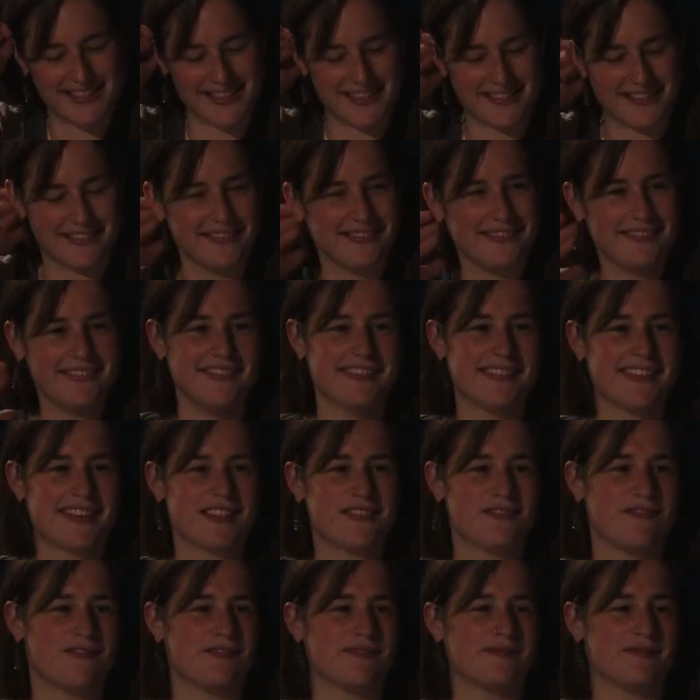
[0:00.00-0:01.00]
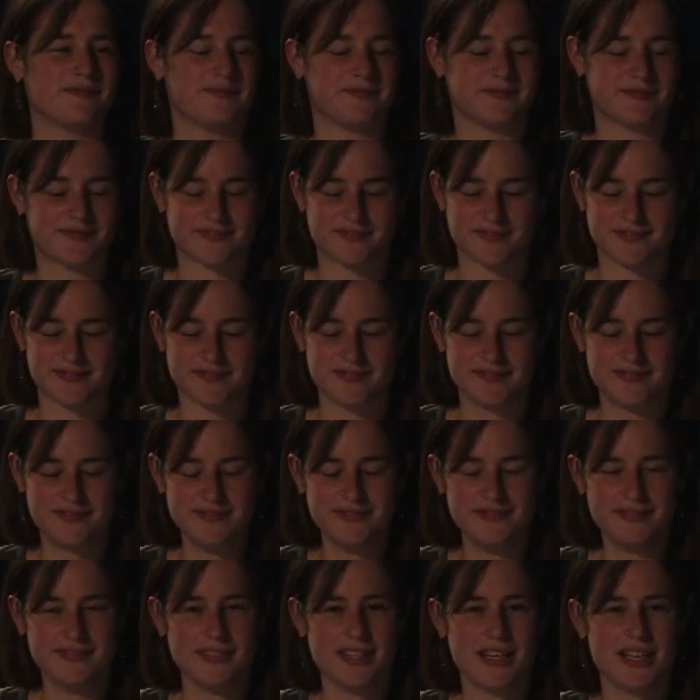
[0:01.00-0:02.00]
context, and then even in
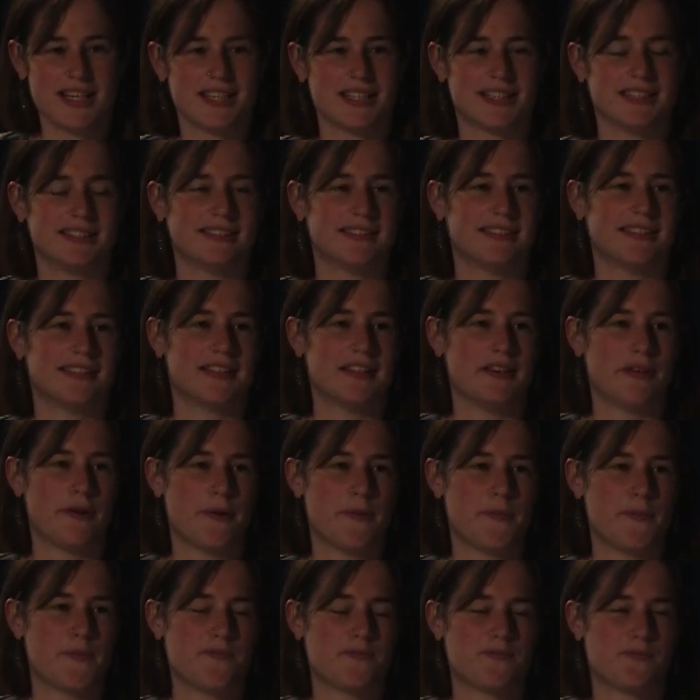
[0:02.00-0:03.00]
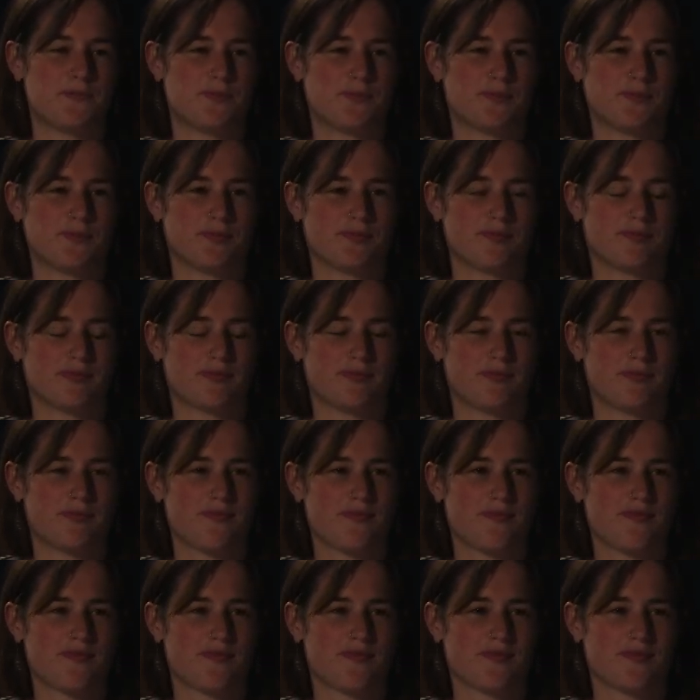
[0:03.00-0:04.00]
the and the scene description. So you
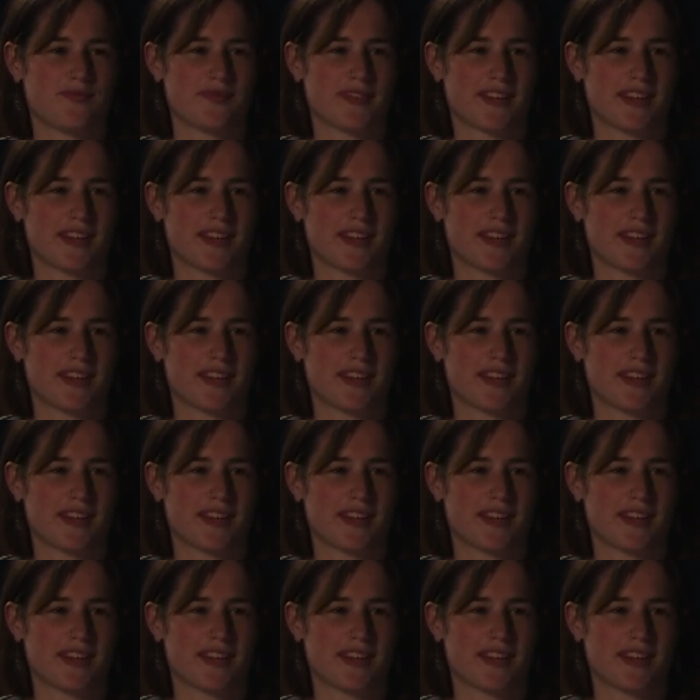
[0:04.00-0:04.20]
have the,